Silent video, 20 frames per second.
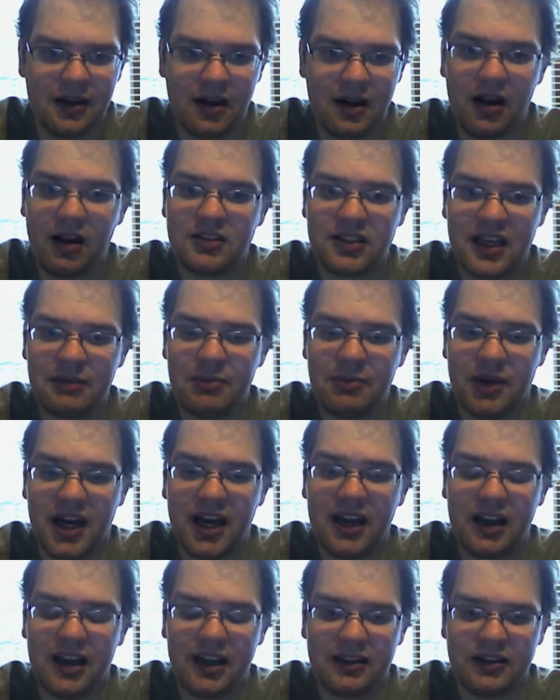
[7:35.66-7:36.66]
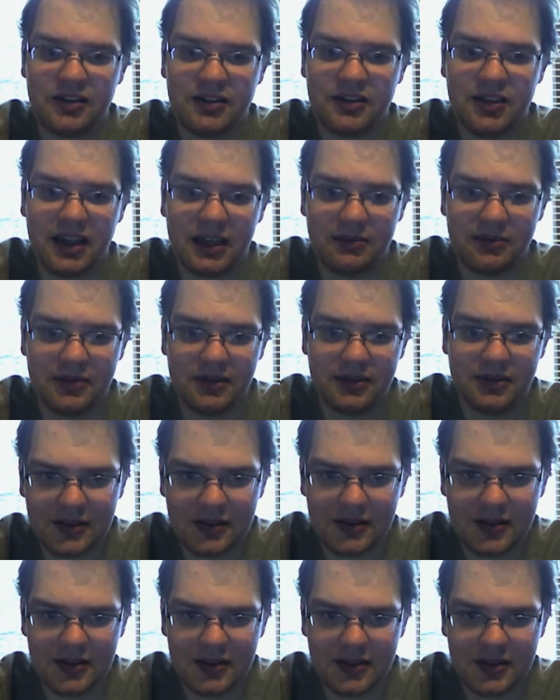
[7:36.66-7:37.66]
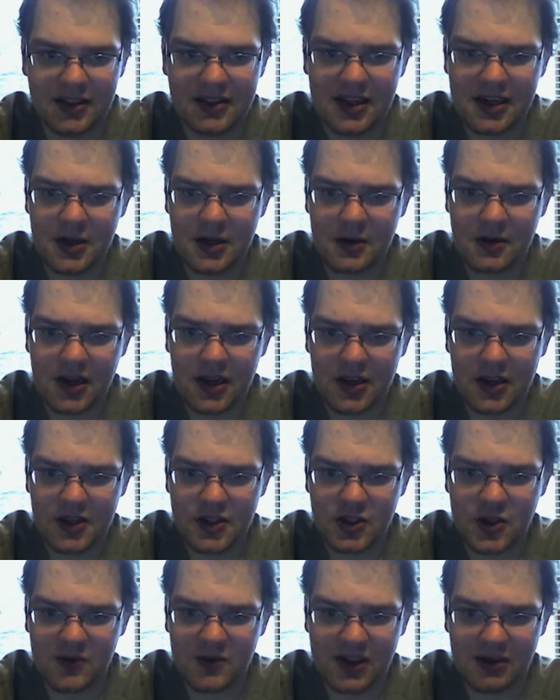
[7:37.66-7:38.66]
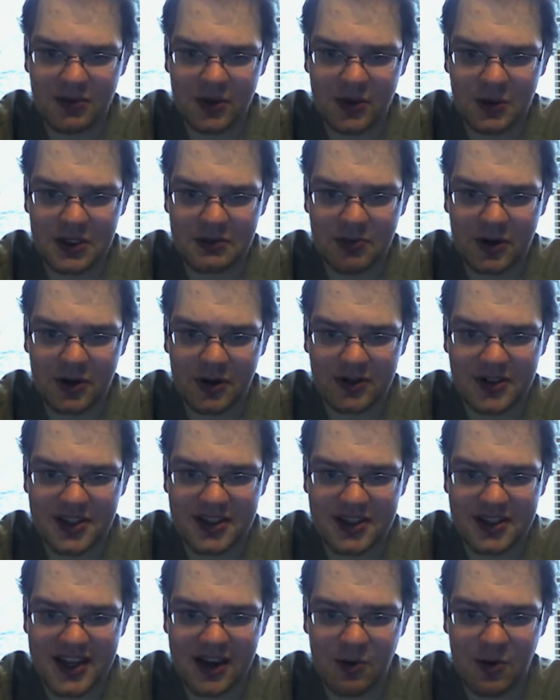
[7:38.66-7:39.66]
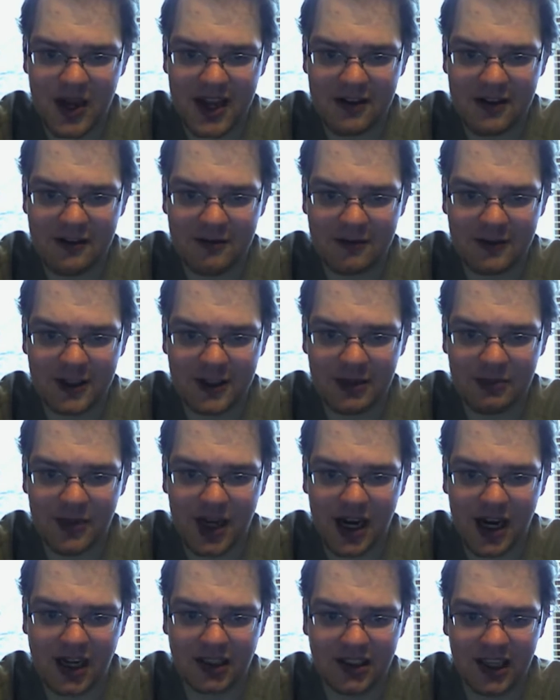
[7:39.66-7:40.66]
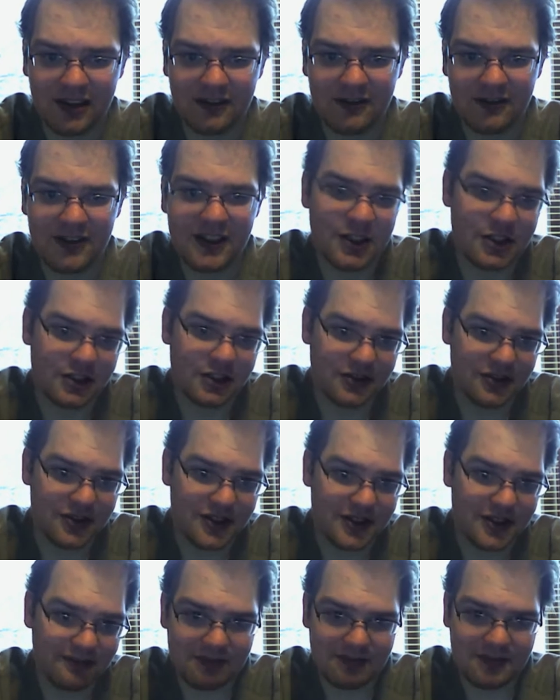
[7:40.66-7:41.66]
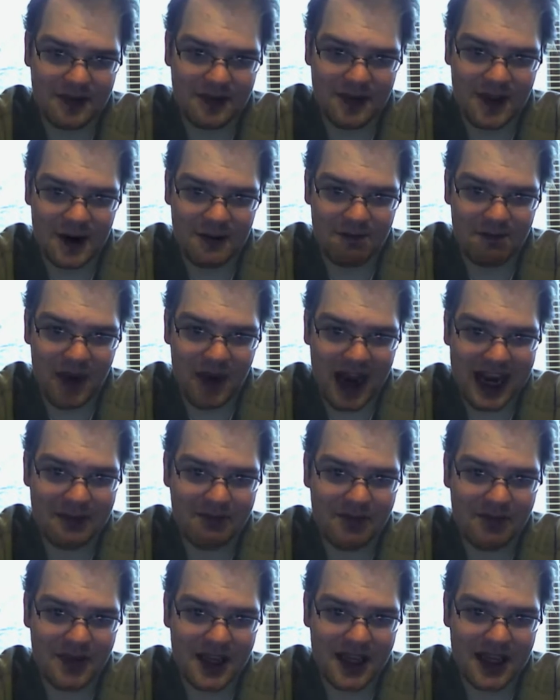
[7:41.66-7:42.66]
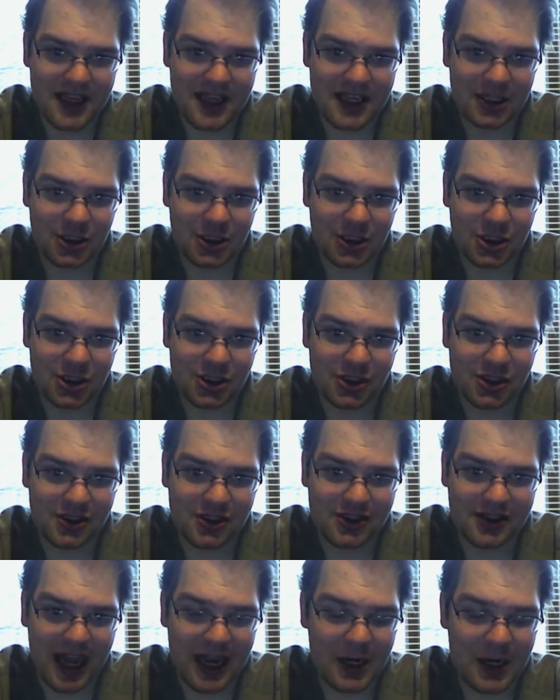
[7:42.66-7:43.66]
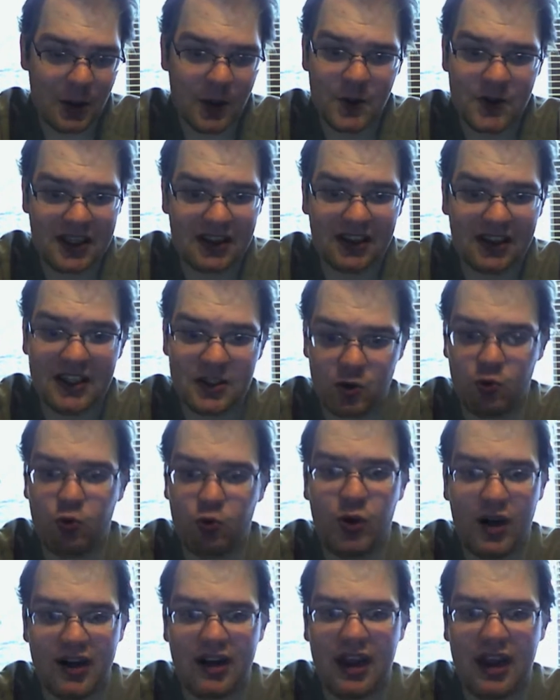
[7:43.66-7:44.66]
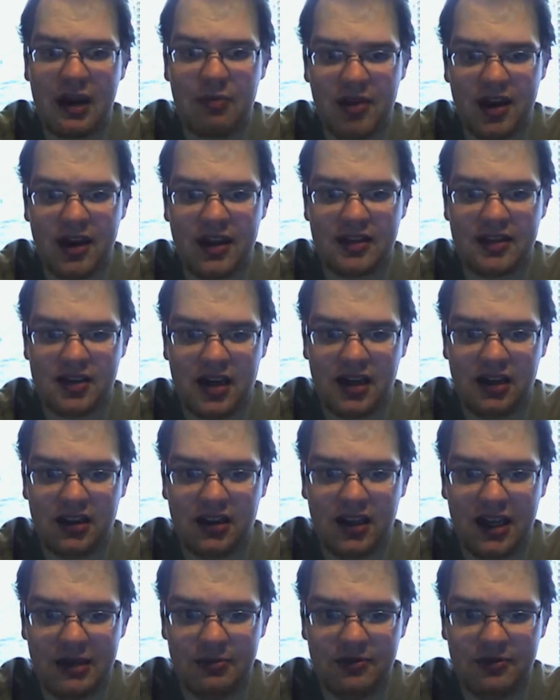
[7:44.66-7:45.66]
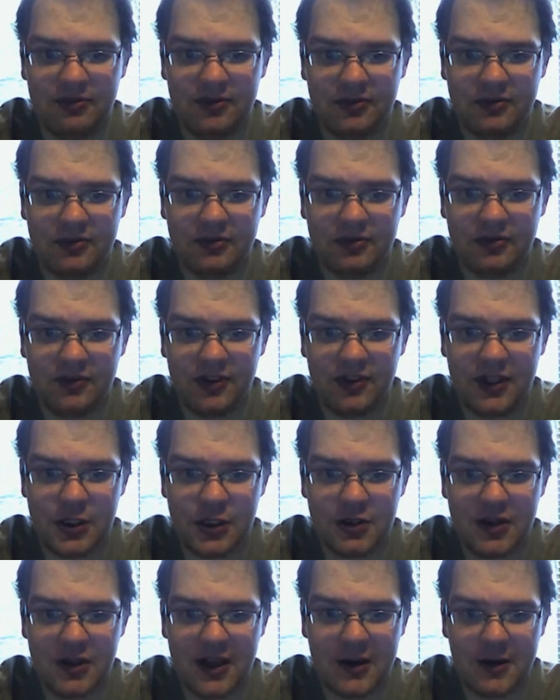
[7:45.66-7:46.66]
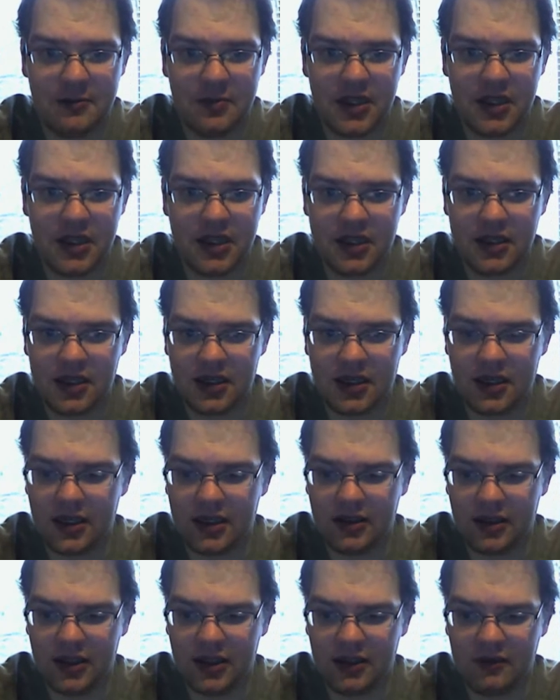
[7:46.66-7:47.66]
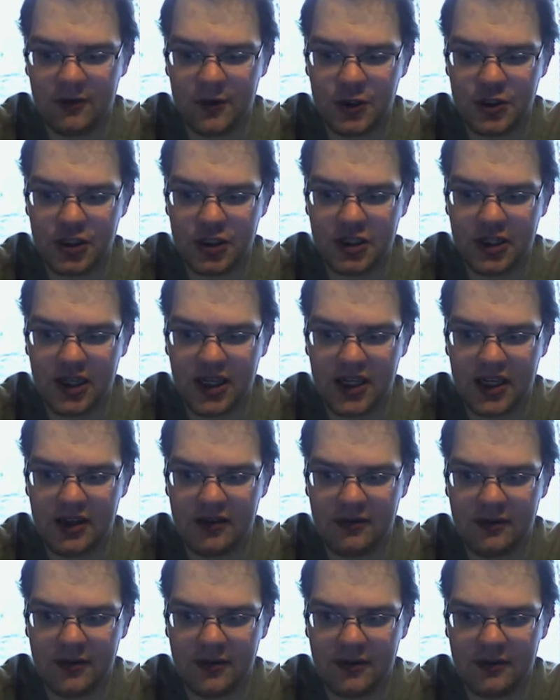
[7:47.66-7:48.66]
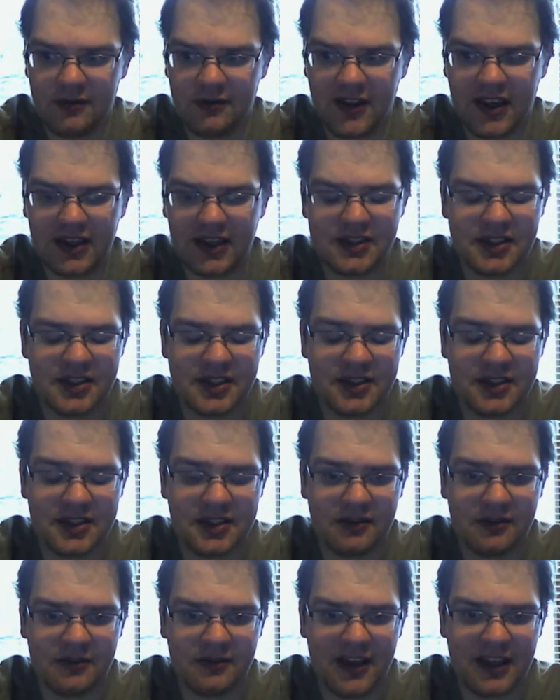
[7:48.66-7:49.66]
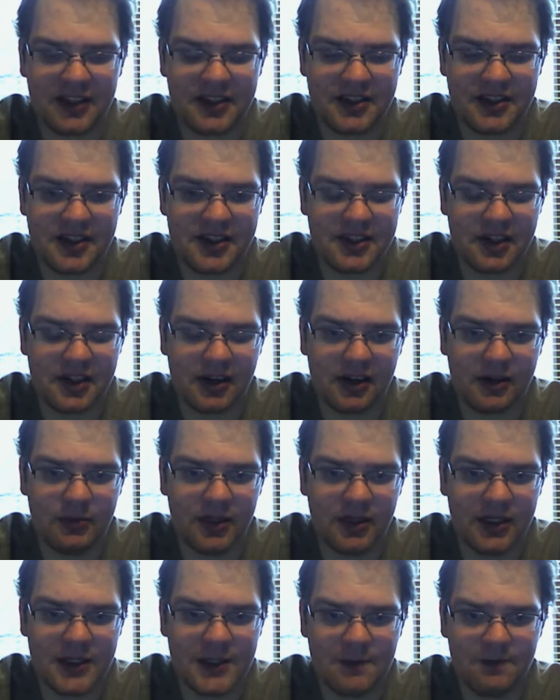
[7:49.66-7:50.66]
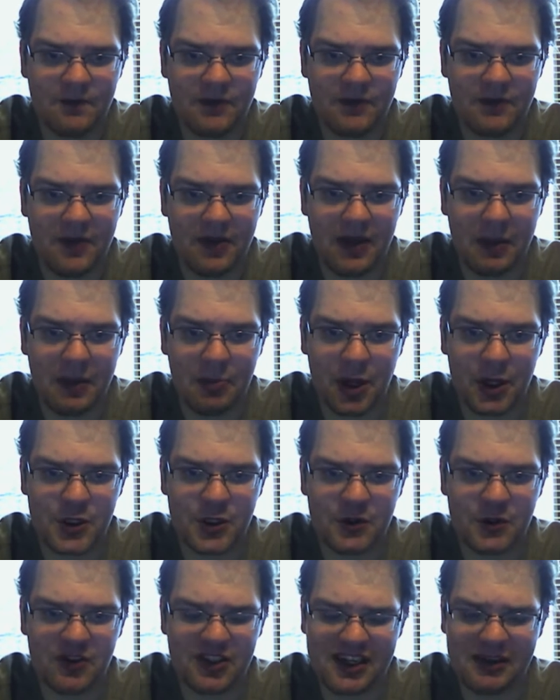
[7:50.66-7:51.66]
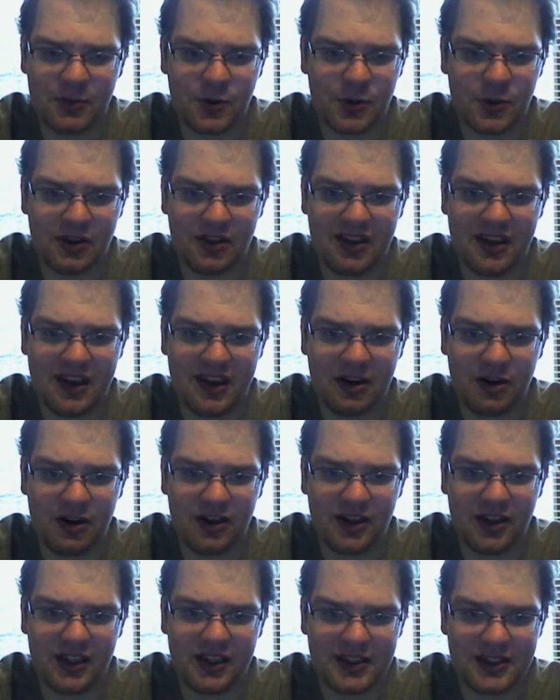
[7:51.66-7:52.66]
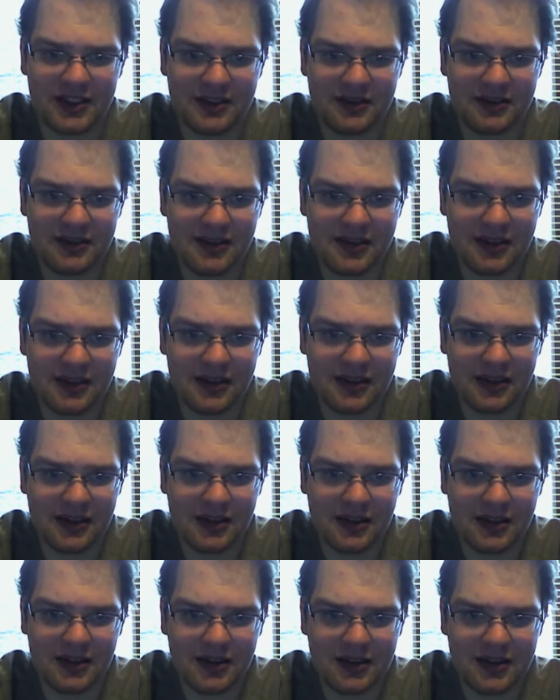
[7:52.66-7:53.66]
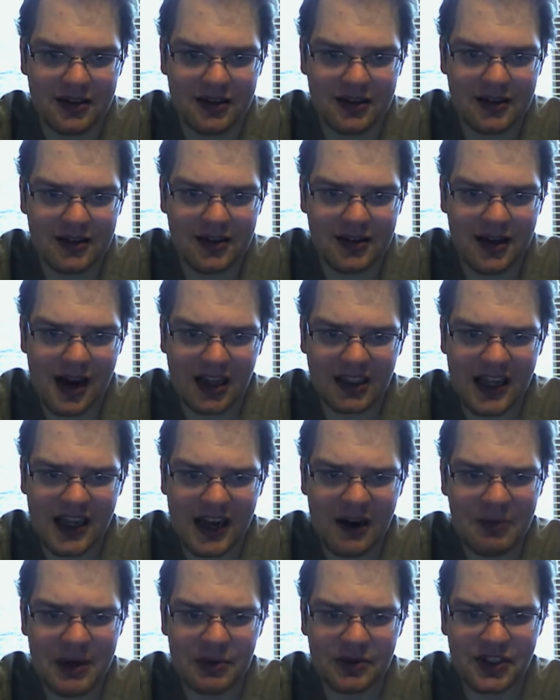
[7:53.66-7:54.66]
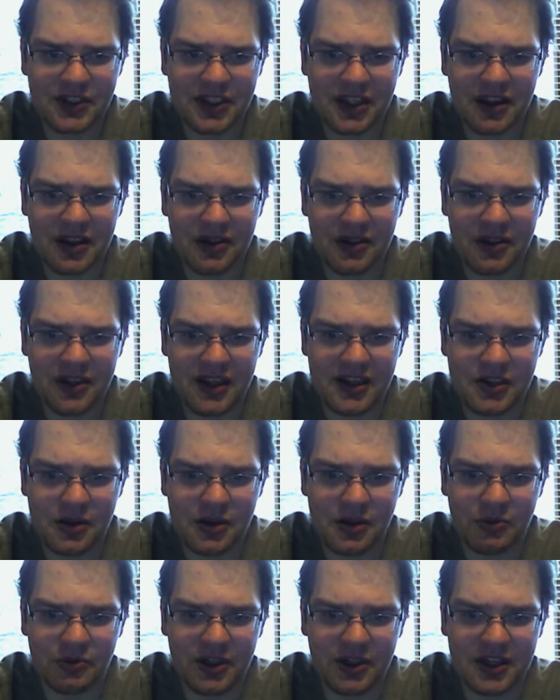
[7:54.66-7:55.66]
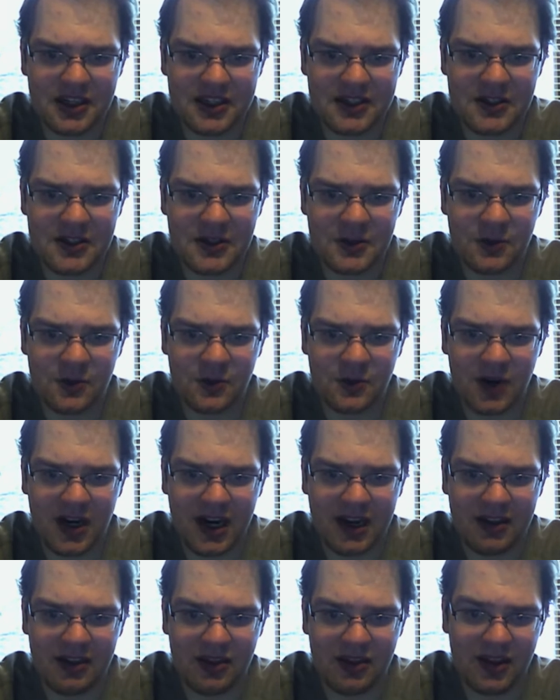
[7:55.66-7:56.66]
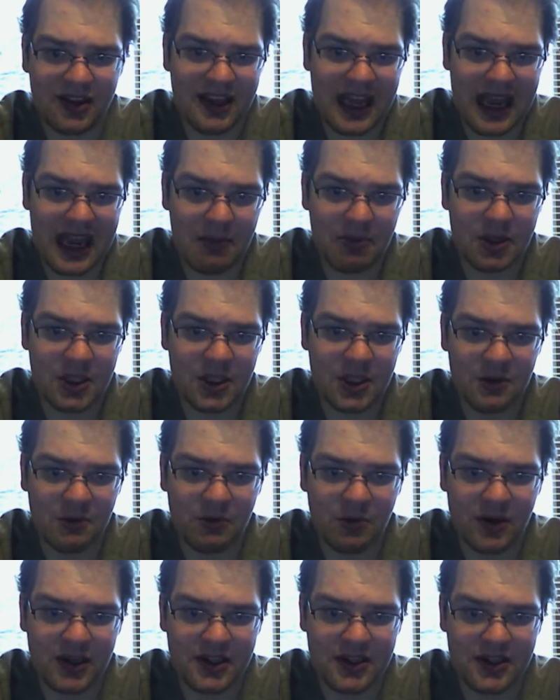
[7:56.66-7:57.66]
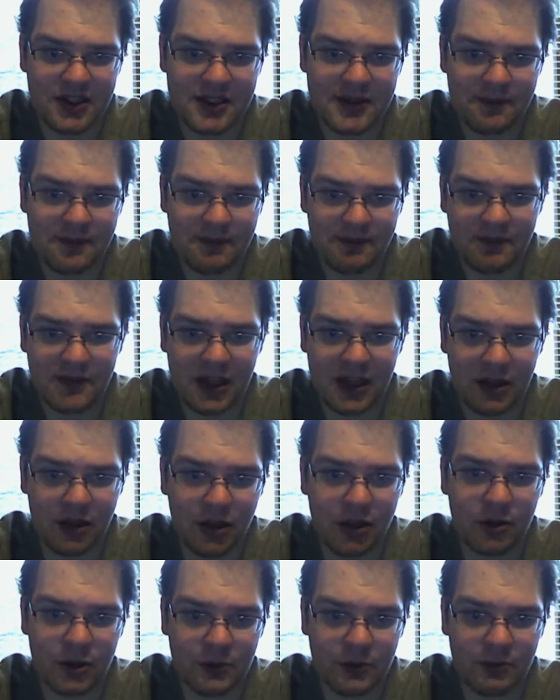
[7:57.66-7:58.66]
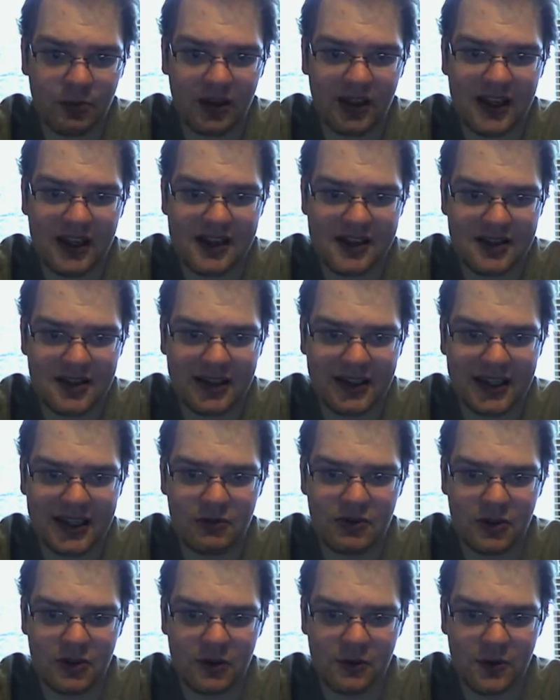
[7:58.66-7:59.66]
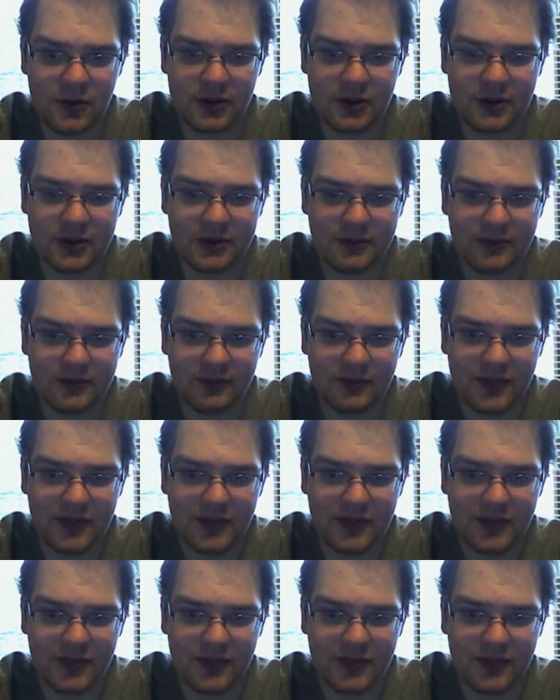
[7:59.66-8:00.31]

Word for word: all-time high at the time. Nintendo also, for the most part, stayed away from online features. There might be... I know there's at least one game that has online feature. That would be uh, a version of Phantasy, Phantasy Star, but I'm not sure if there's any more than that or not. A lot of people say that these are the reasons why the GameCube was in third place in the console war.